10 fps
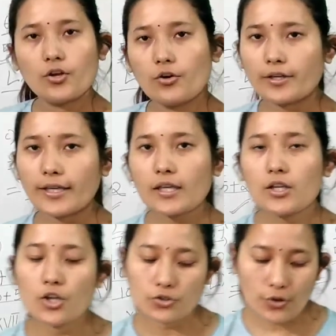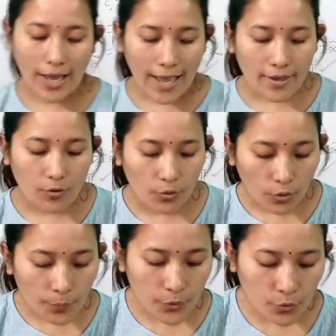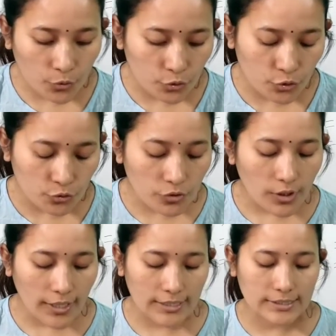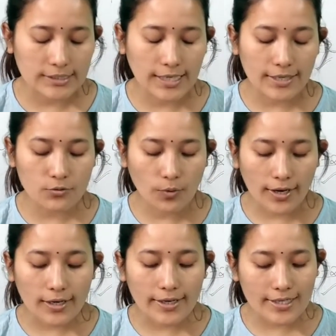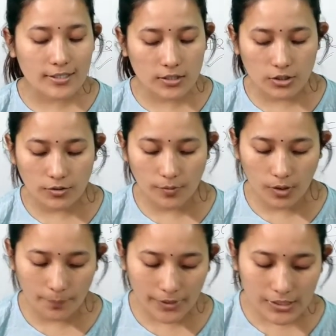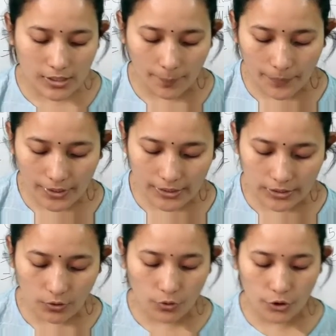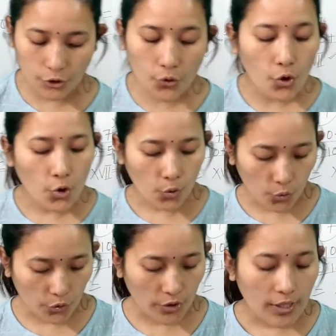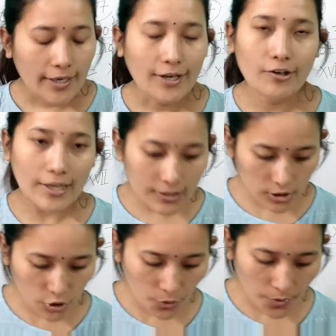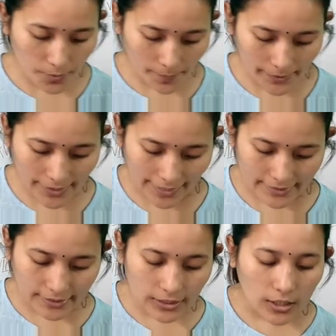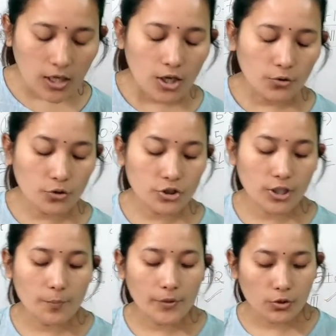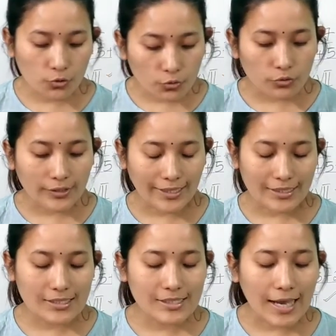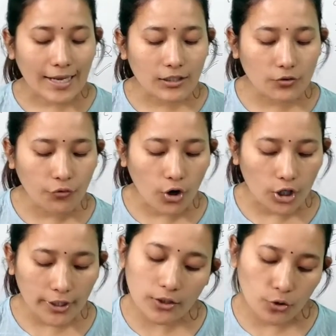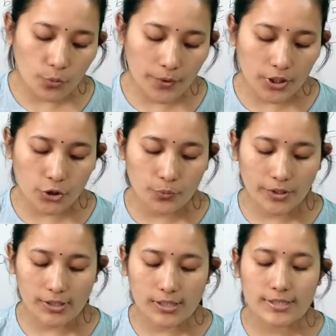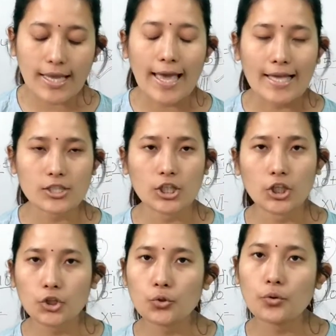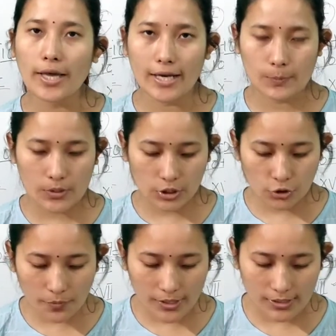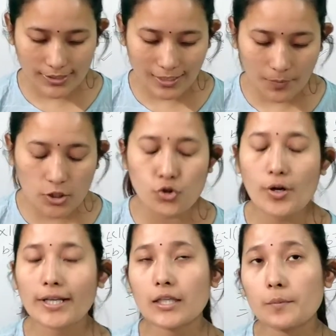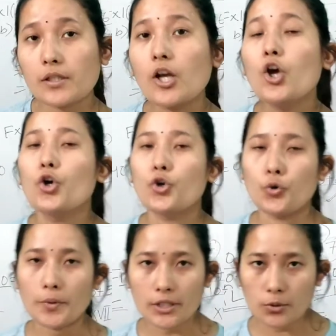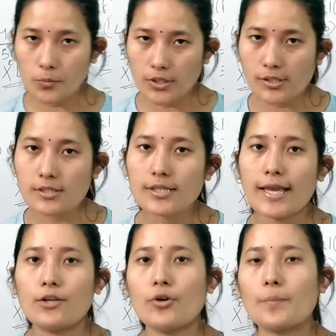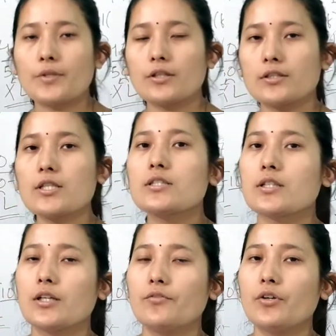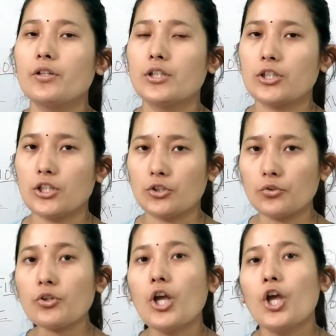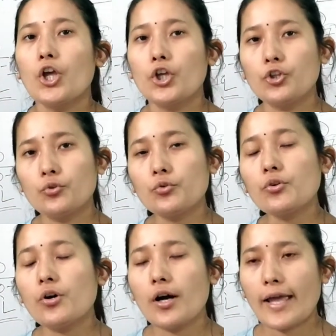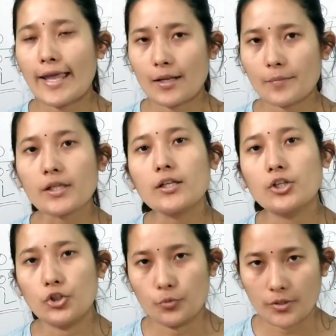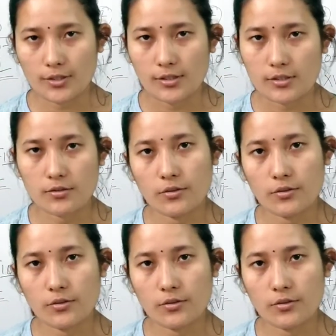Okay, so I hope you could do exercise 1. Rest please complete it on your own. Now next we will be writing question number 2, that is, write the following Roman numerals as Hindu Arabic numerals. That means you are given Roman numerals and you have to just convert it into Hindu Arabic numerals.